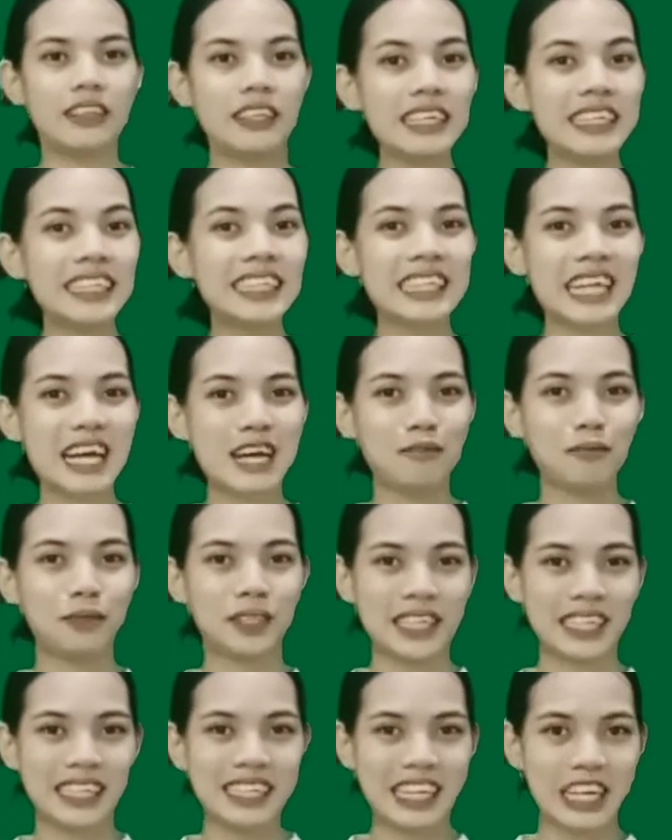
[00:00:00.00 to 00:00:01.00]
This time
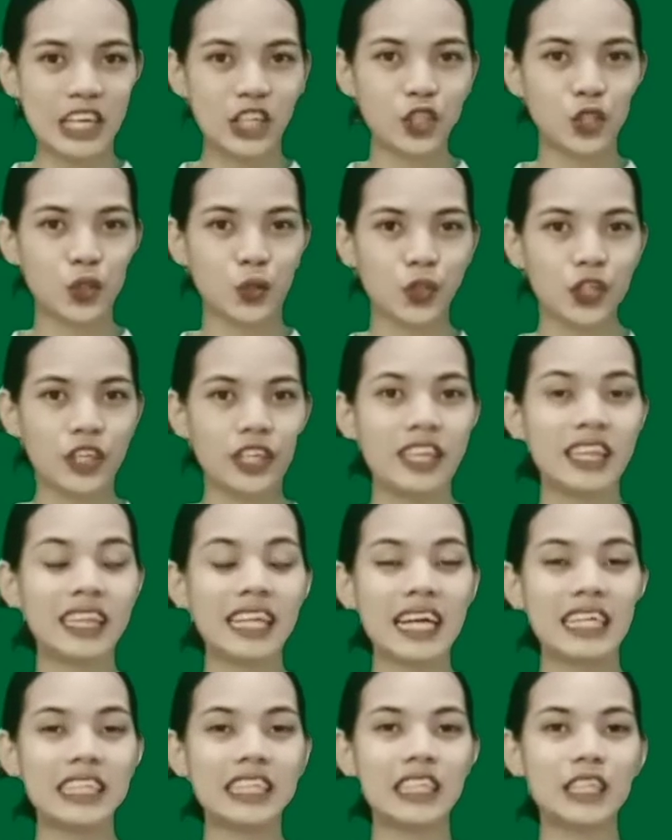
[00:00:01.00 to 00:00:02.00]
signature
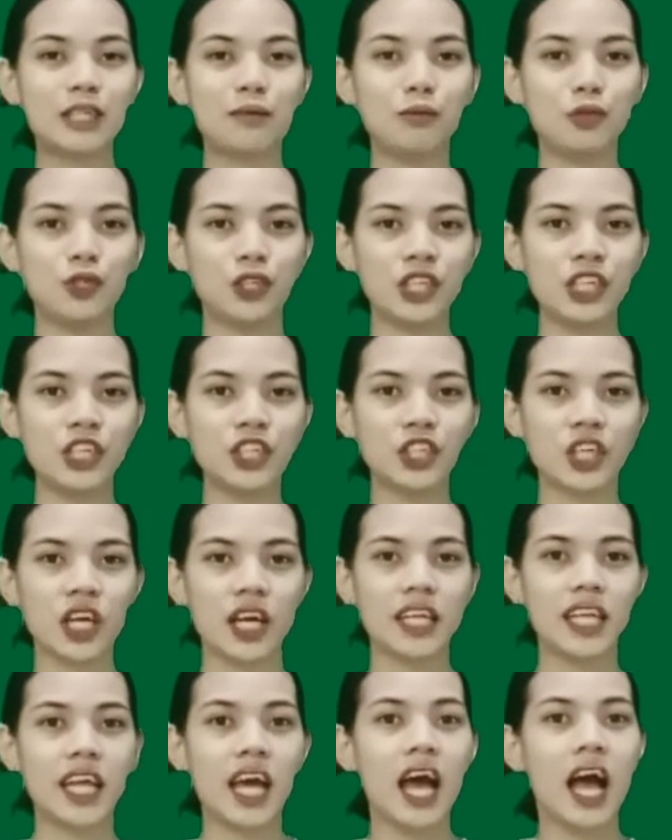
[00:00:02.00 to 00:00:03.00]
tells the
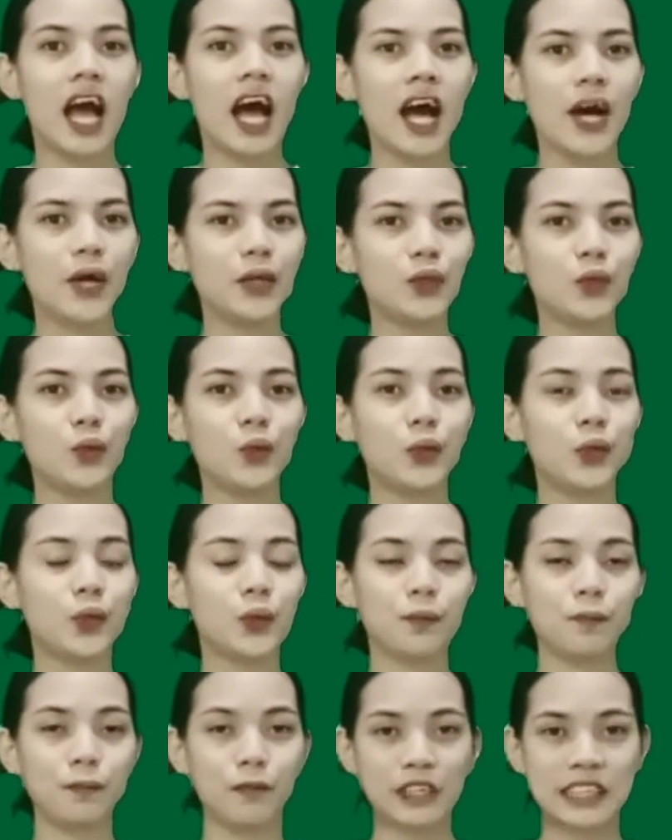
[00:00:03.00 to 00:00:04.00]
musician how to
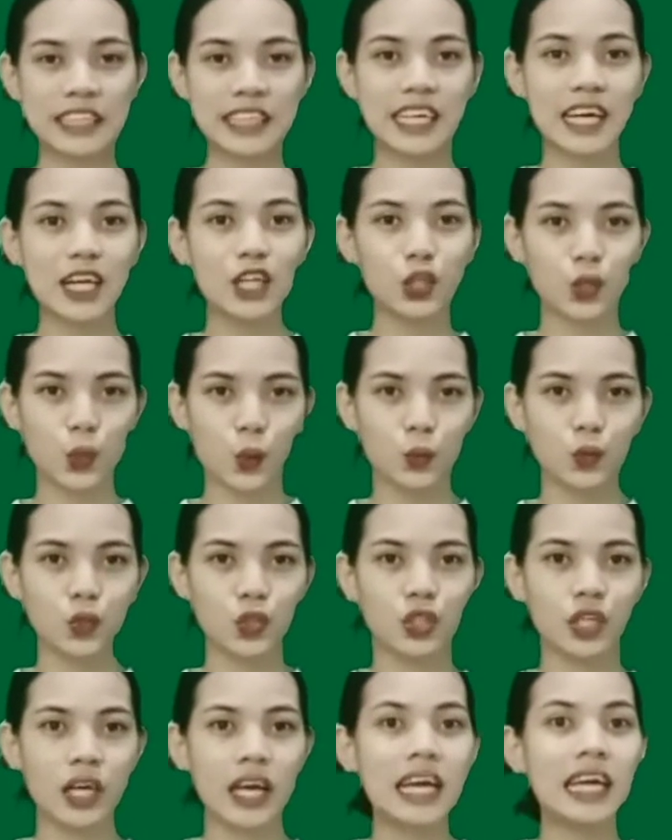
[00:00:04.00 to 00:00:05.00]
group musical
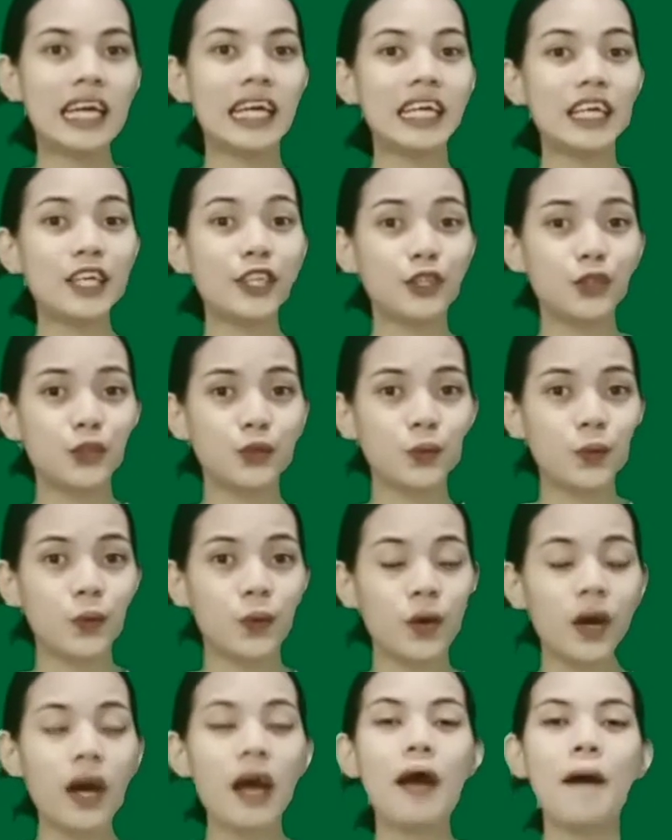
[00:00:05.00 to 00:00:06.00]
notes
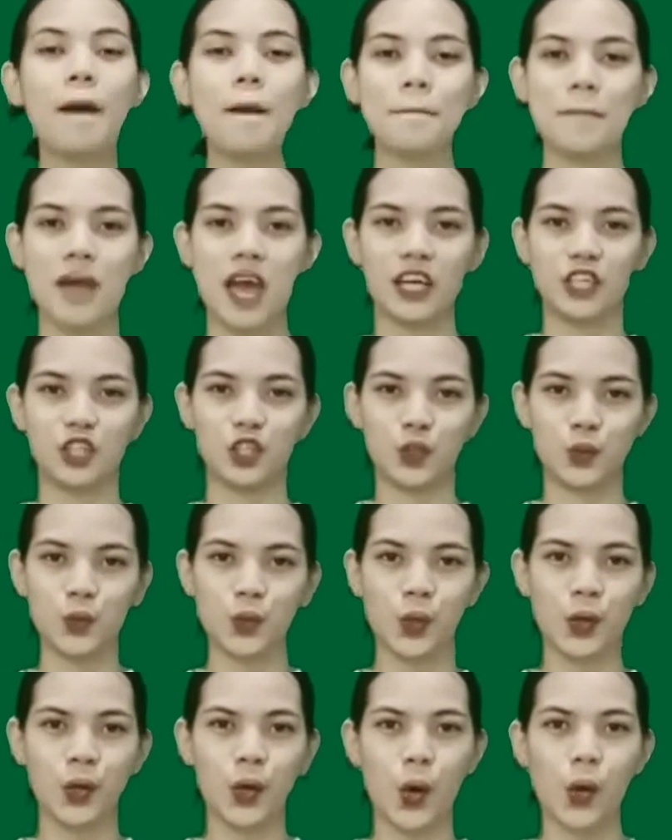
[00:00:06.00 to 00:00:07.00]
into
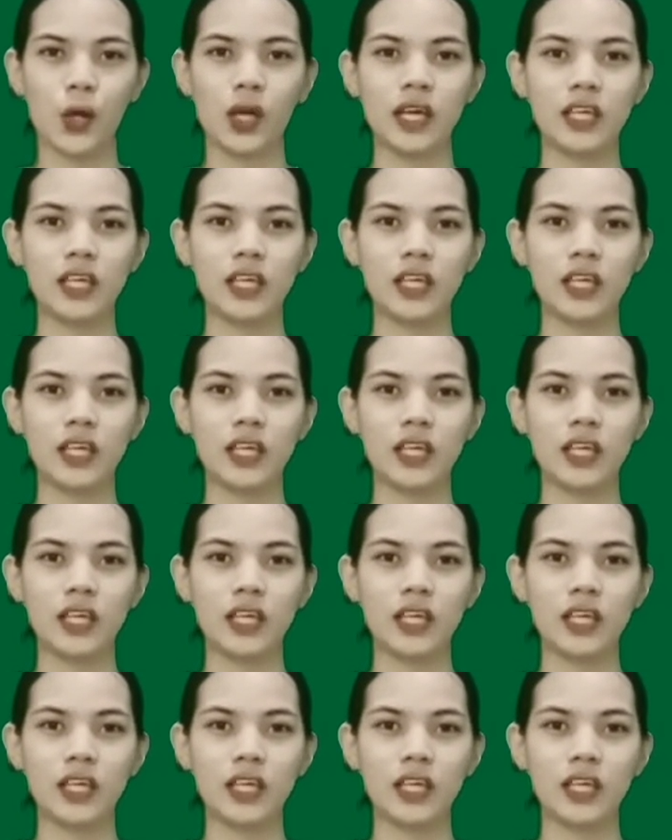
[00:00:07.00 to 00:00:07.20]
measure.